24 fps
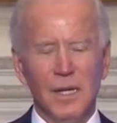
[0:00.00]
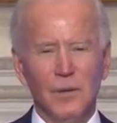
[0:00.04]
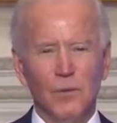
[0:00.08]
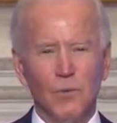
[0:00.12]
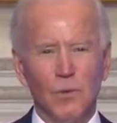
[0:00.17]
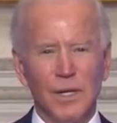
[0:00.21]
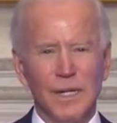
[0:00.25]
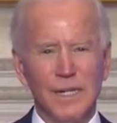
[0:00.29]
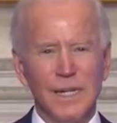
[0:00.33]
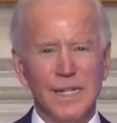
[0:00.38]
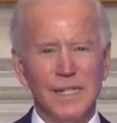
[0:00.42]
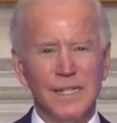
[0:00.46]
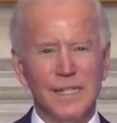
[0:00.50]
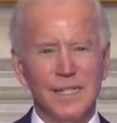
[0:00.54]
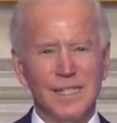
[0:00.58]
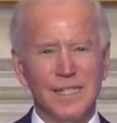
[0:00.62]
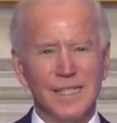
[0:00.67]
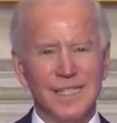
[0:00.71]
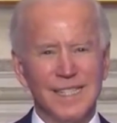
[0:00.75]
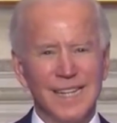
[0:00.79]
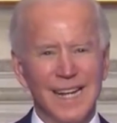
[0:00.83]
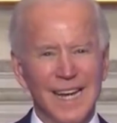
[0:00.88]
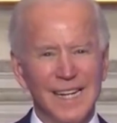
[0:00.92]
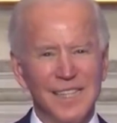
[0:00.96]
we need to
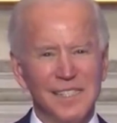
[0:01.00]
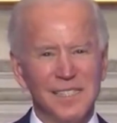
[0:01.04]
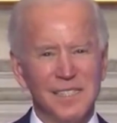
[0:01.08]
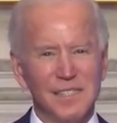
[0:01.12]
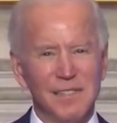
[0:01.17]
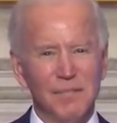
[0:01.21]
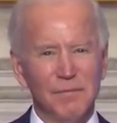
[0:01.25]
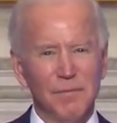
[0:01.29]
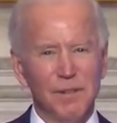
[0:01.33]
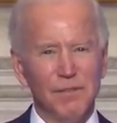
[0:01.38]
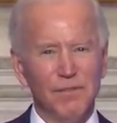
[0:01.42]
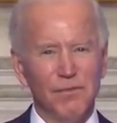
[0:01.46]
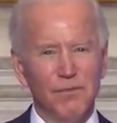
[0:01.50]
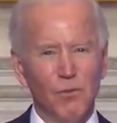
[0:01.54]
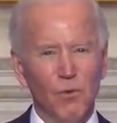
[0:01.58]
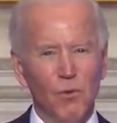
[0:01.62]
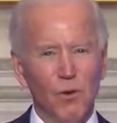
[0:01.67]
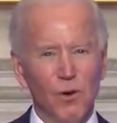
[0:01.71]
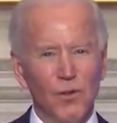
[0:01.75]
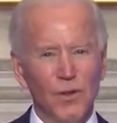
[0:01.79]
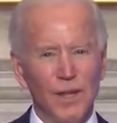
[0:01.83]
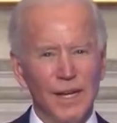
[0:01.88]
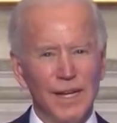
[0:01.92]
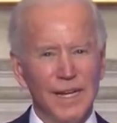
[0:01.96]
test
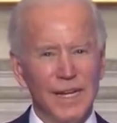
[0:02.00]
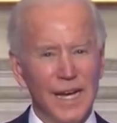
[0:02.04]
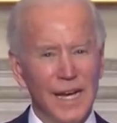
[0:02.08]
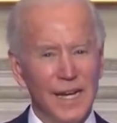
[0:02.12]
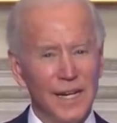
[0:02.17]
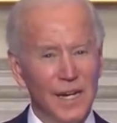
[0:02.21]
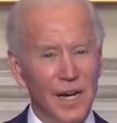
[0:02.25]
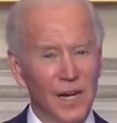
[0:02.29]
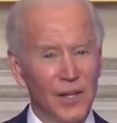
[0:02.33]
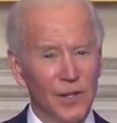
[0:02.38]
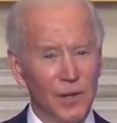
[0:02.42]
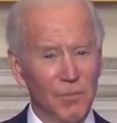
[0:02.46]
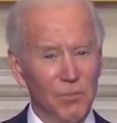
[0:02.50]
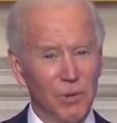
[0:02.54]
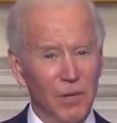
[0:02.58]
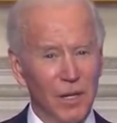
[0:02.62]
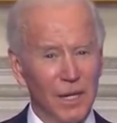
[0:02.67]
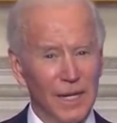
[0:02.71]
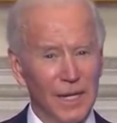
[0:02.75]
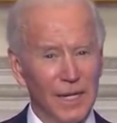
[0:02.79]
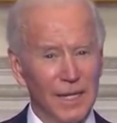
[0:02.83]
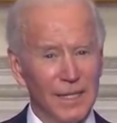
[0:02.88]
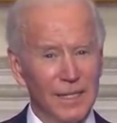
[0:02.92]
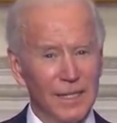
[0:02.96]
before they get on the
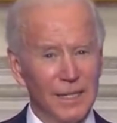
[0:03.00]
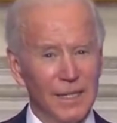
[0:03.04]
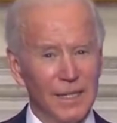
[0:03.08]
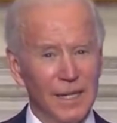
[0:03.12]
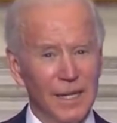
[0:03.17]
plane